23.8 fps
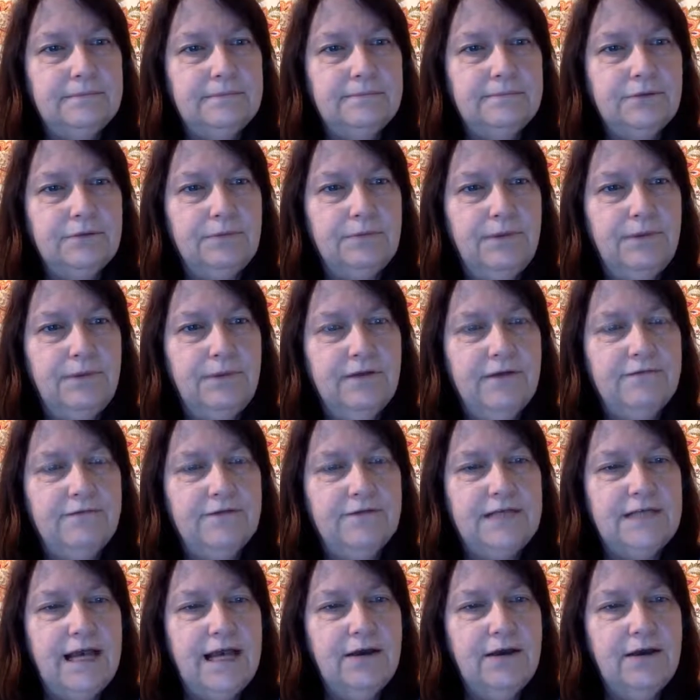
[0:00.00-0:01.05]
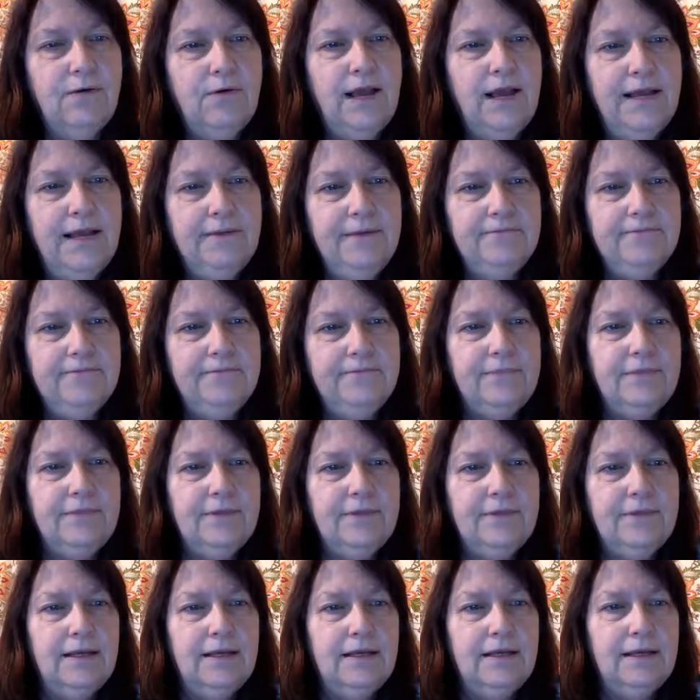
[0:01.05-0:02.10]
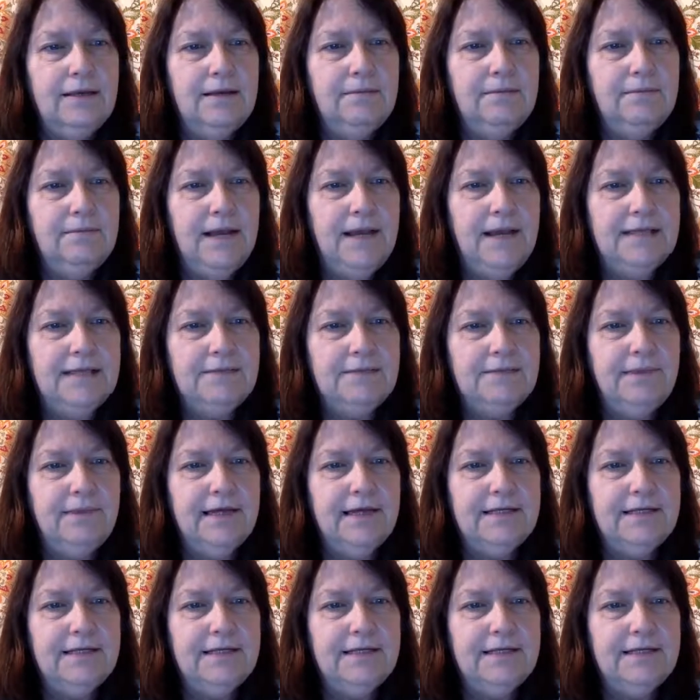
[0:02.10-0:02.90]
Prepare for segue, passing